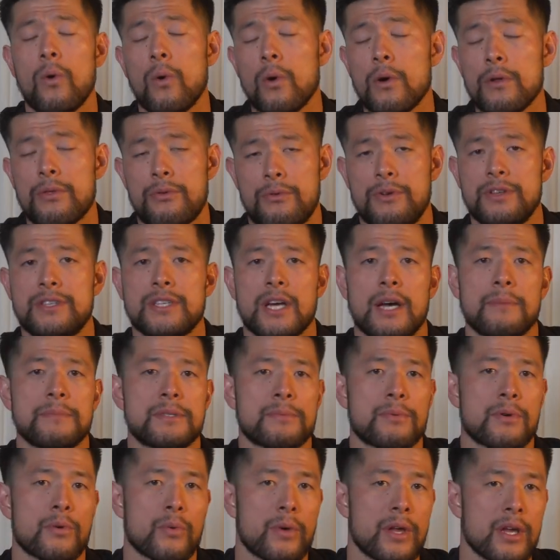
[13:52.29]
or 3 times
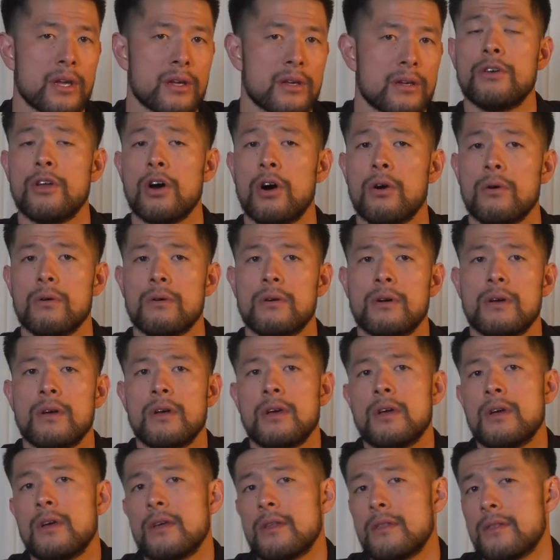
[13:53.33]
per week. Note,
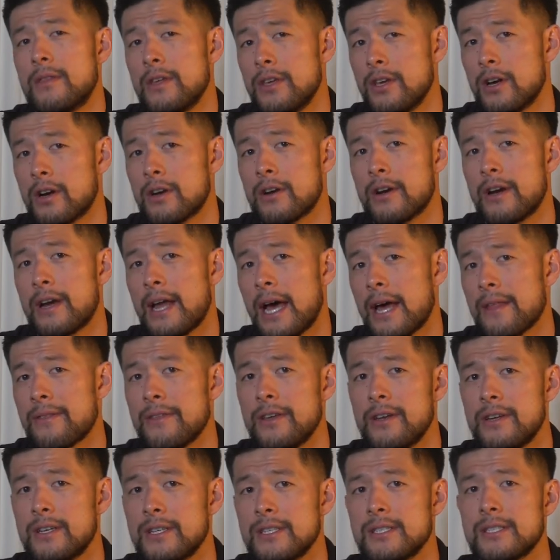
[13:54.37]
the younger an
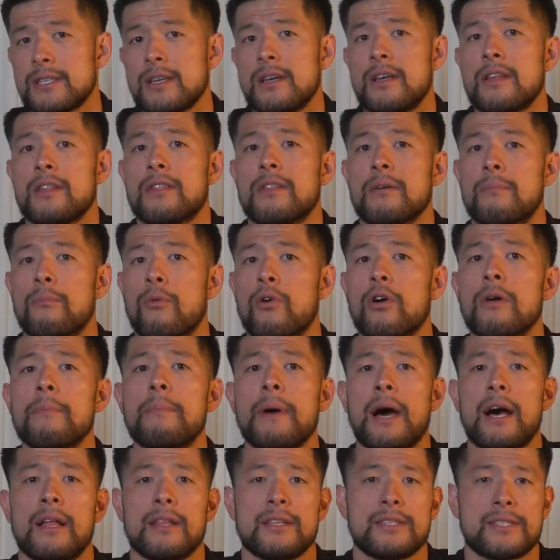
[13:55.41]
athlete is, the more
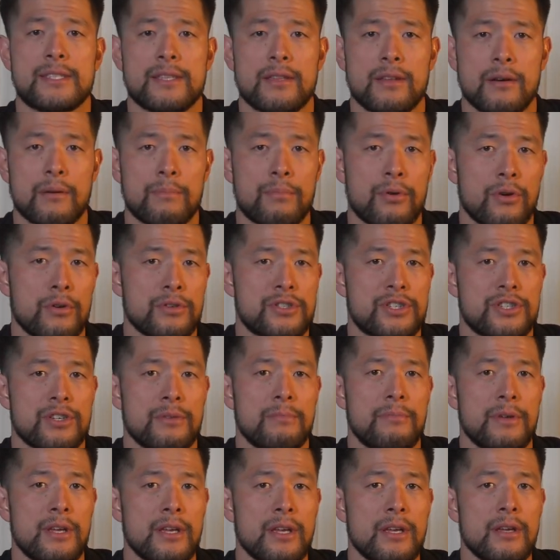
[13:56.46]
balanced the approach
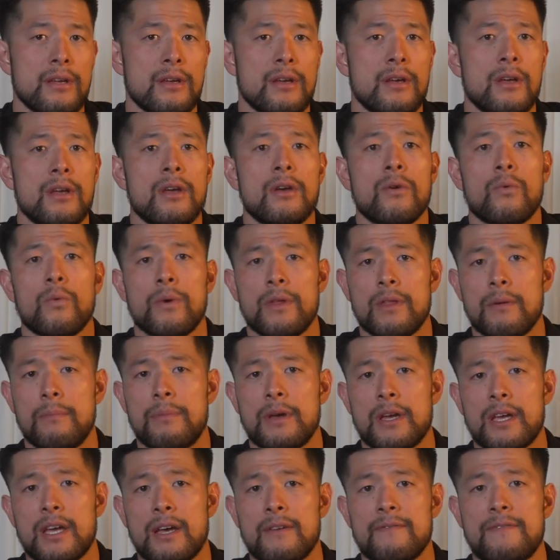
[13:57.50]
should be, with a
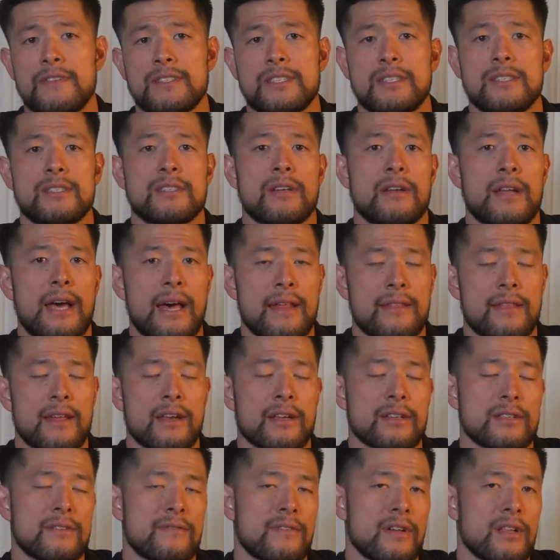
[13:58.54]
big emphasis on
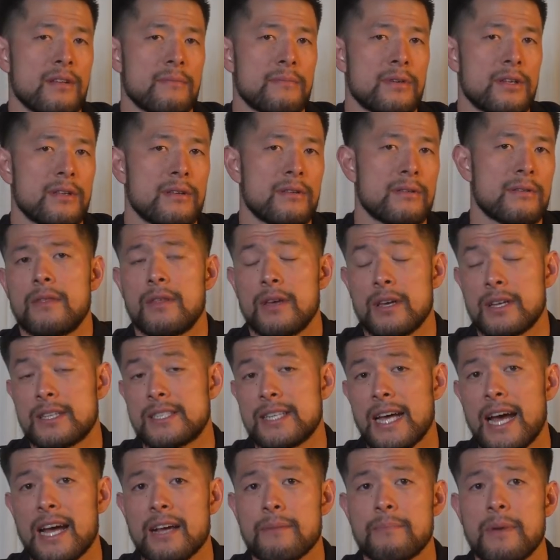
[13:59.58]
athletic development. The
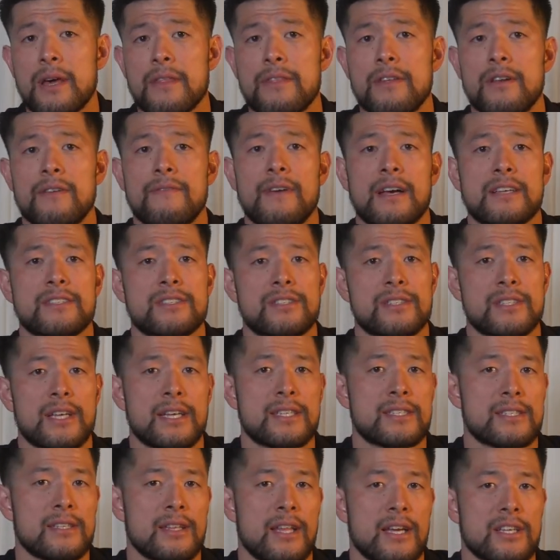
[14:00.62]
exact method of
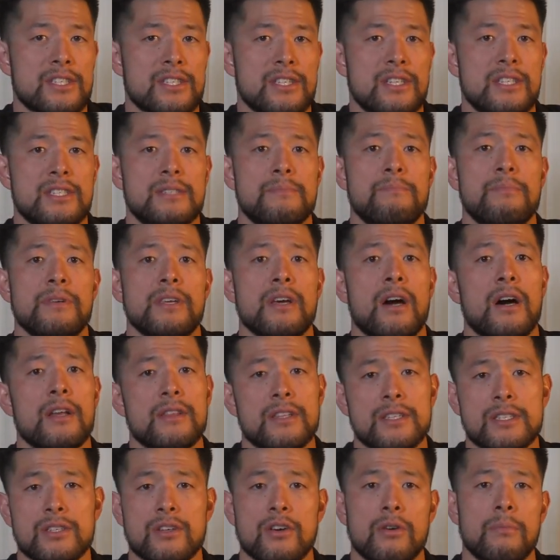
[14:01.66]
exercise selection is beyond
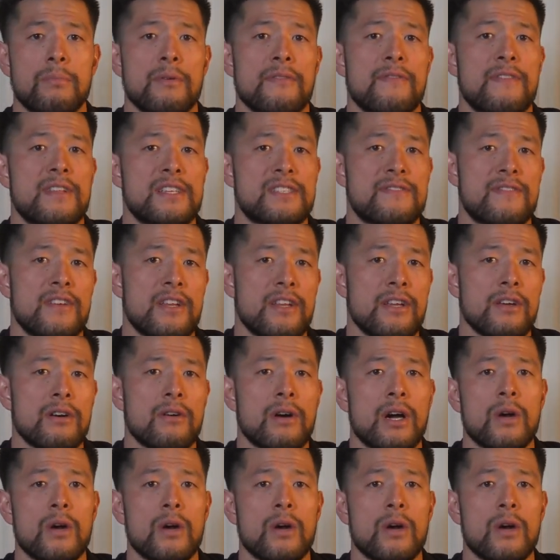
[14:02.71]
the scope of this video,